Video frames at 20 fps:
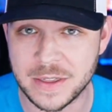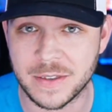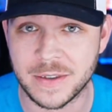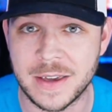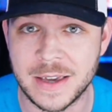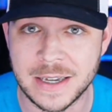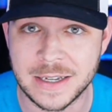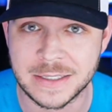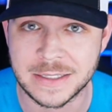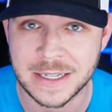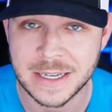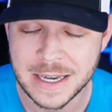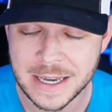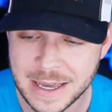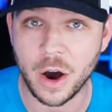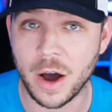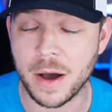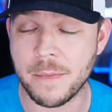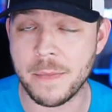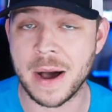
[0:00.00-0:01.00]
things that
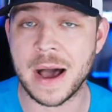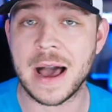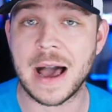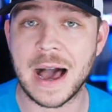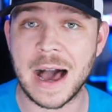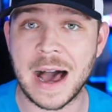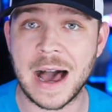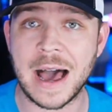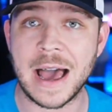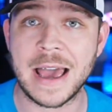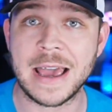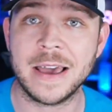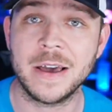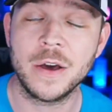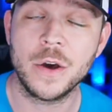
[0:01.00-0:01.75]
caught my eye